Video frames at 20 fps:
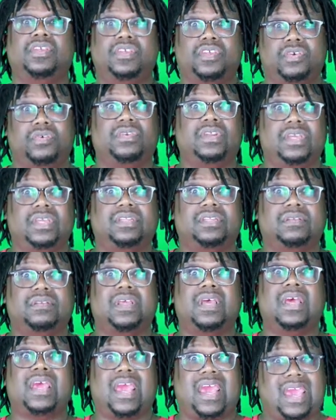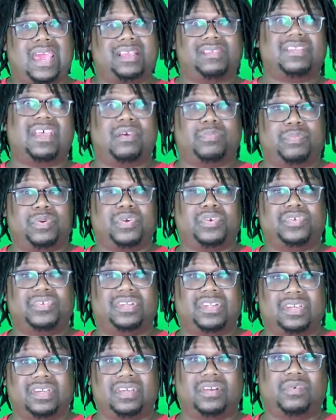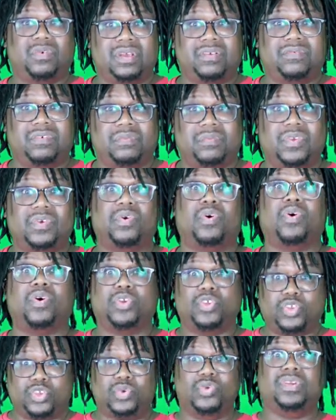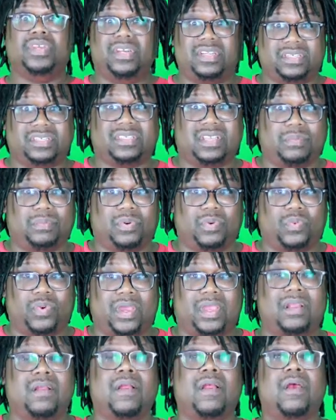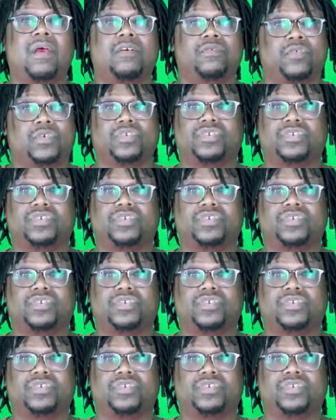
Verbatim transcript: you need to ask that person to get away from you or you need to step away for